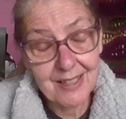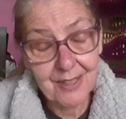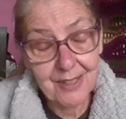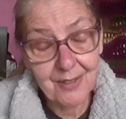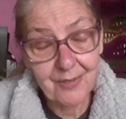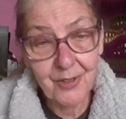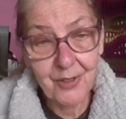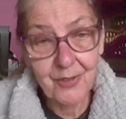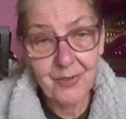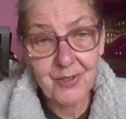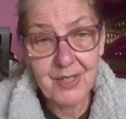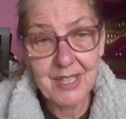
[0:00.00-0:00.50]

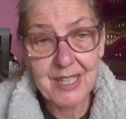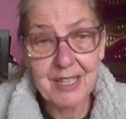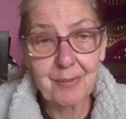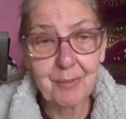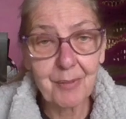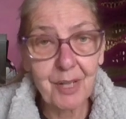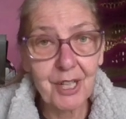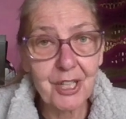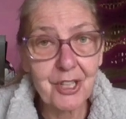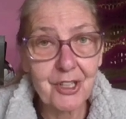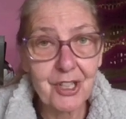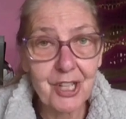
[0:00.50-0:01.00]
if you've seen
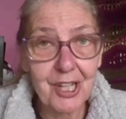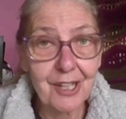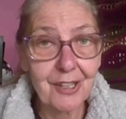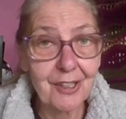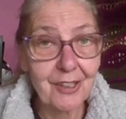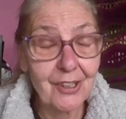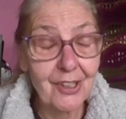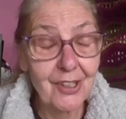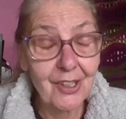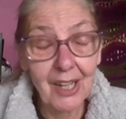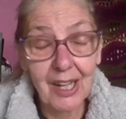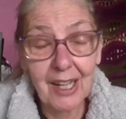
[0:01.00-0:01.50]
my
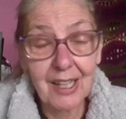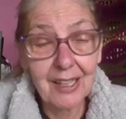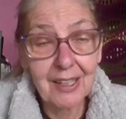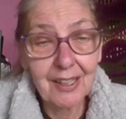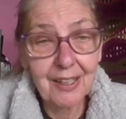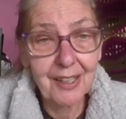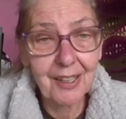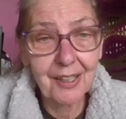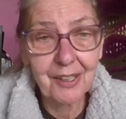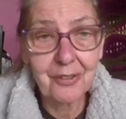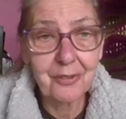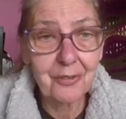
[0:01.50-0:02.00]
channel, I
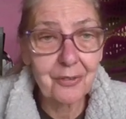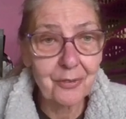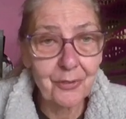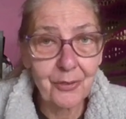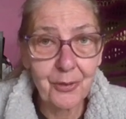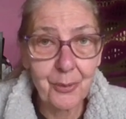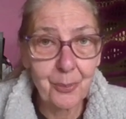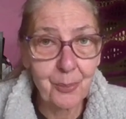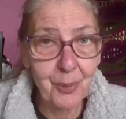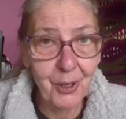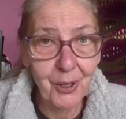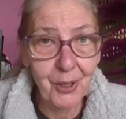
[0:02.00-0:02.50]
love
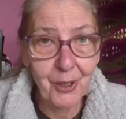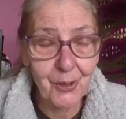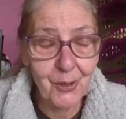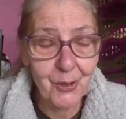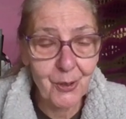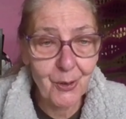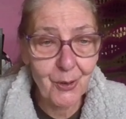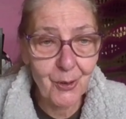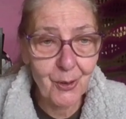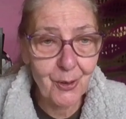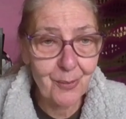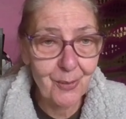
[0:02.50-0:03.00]
the
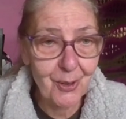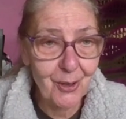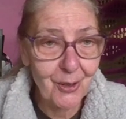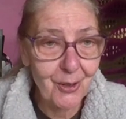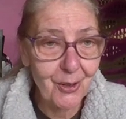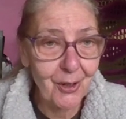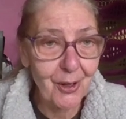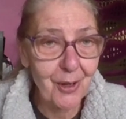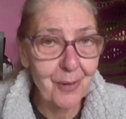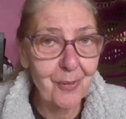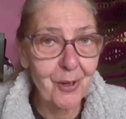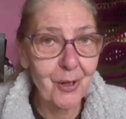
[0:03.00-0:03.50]

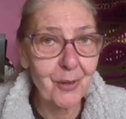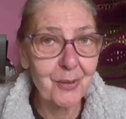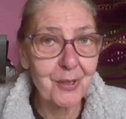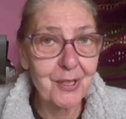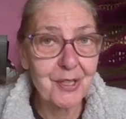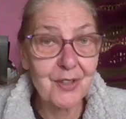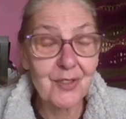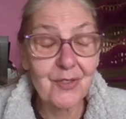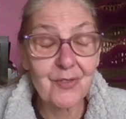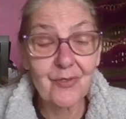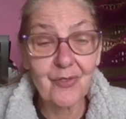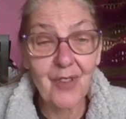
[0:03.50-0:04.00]
paranormal. I'm
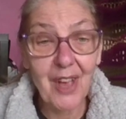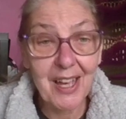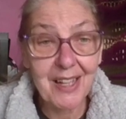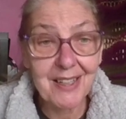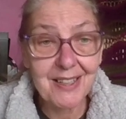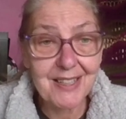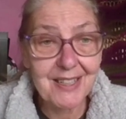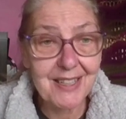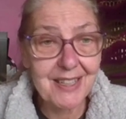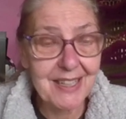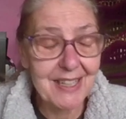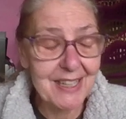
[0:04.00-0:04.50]
always
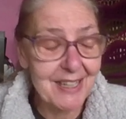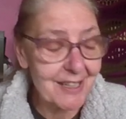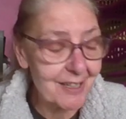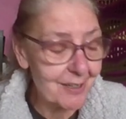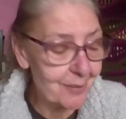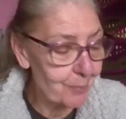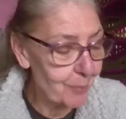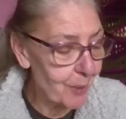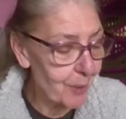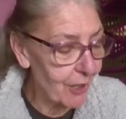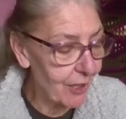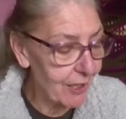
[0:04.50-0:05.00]

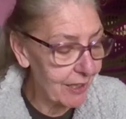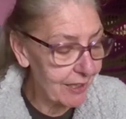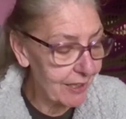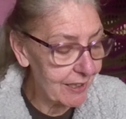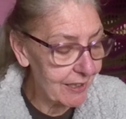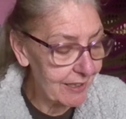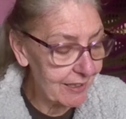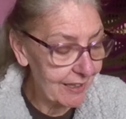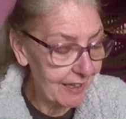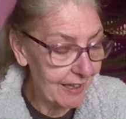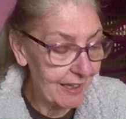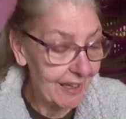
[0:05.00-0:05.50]
fascinated by
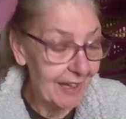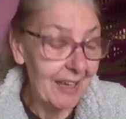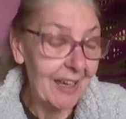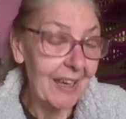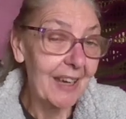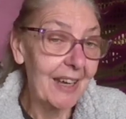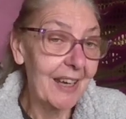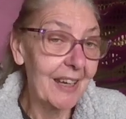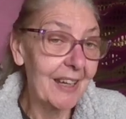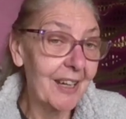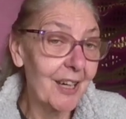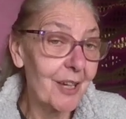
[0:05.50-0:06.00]
it.
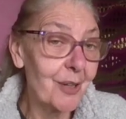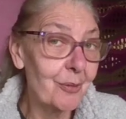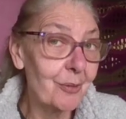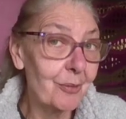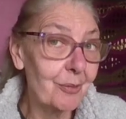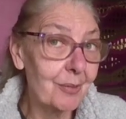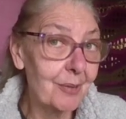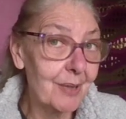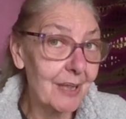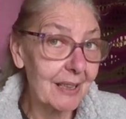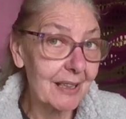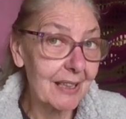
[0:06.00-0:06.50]
And I
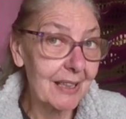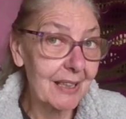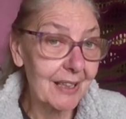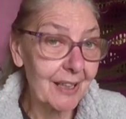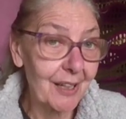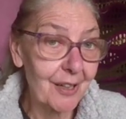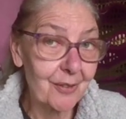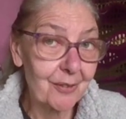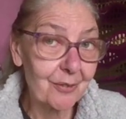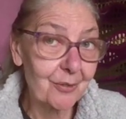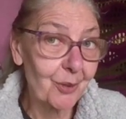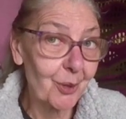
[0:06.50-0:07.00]
really
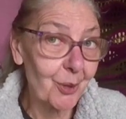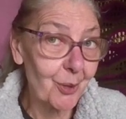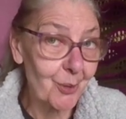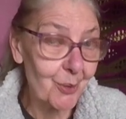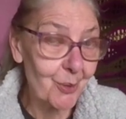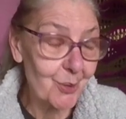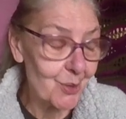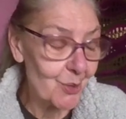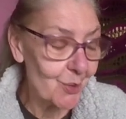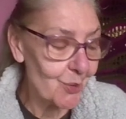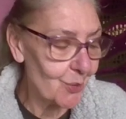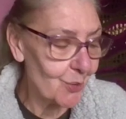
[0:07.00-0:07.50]
love
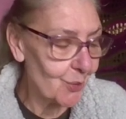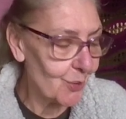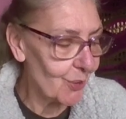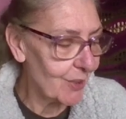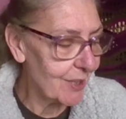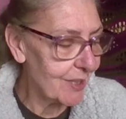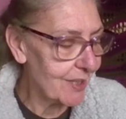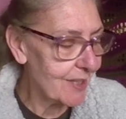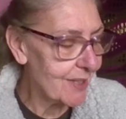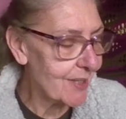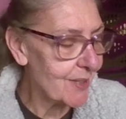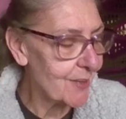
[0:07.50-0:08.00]
ghost
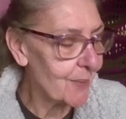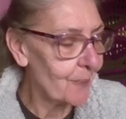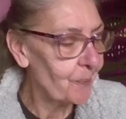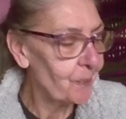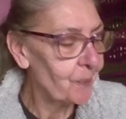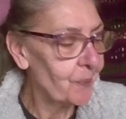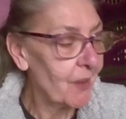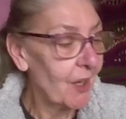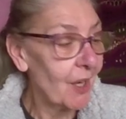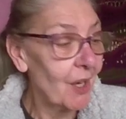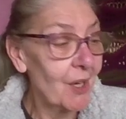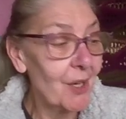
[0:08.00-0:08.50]
stories.
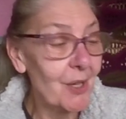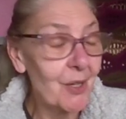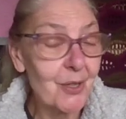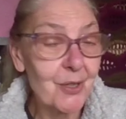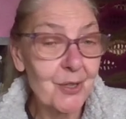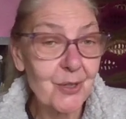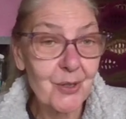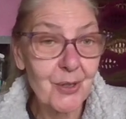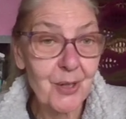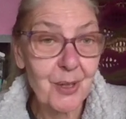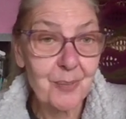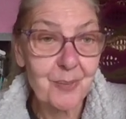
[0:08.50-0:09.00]

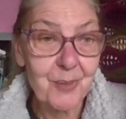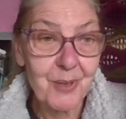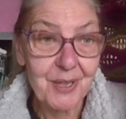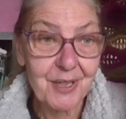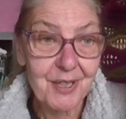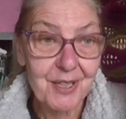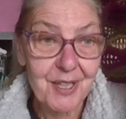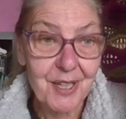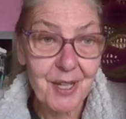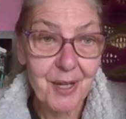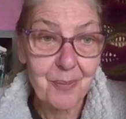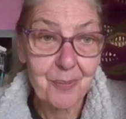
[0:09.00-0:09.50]
So I
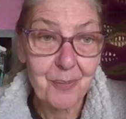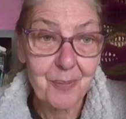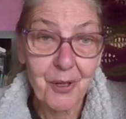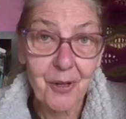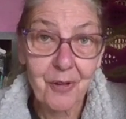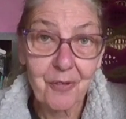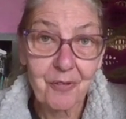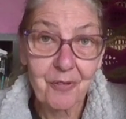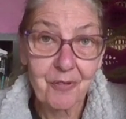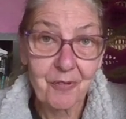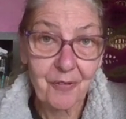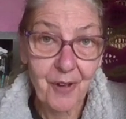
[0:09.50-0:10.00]
picked up
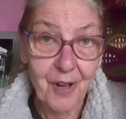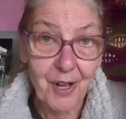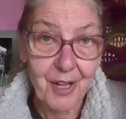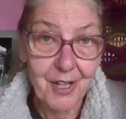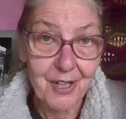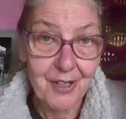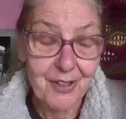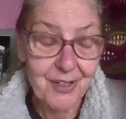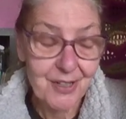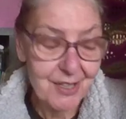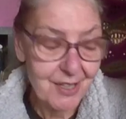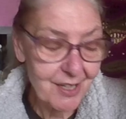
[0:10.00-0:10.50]

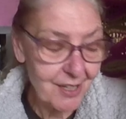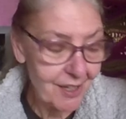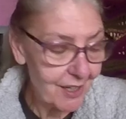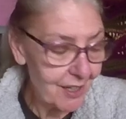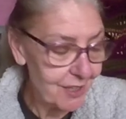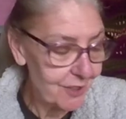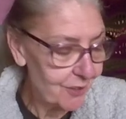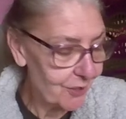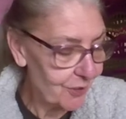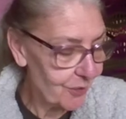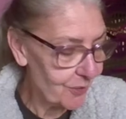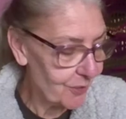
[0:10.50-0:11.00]

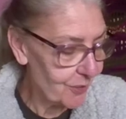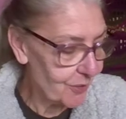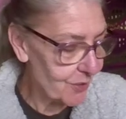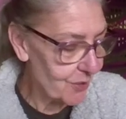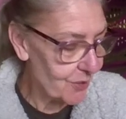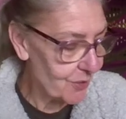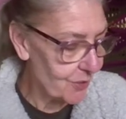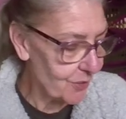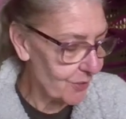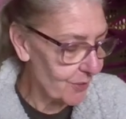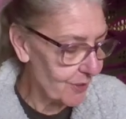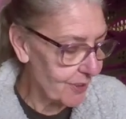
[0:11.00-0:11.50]
Fireside Ghost
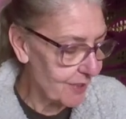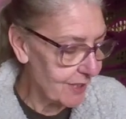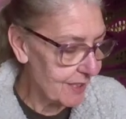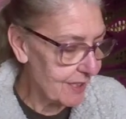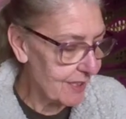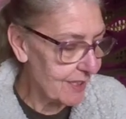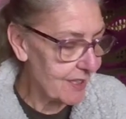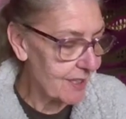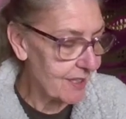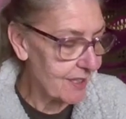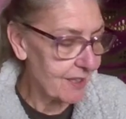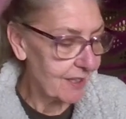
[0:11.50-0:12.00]

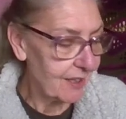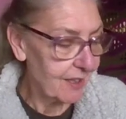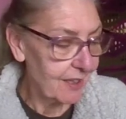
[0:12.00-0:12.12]
Stories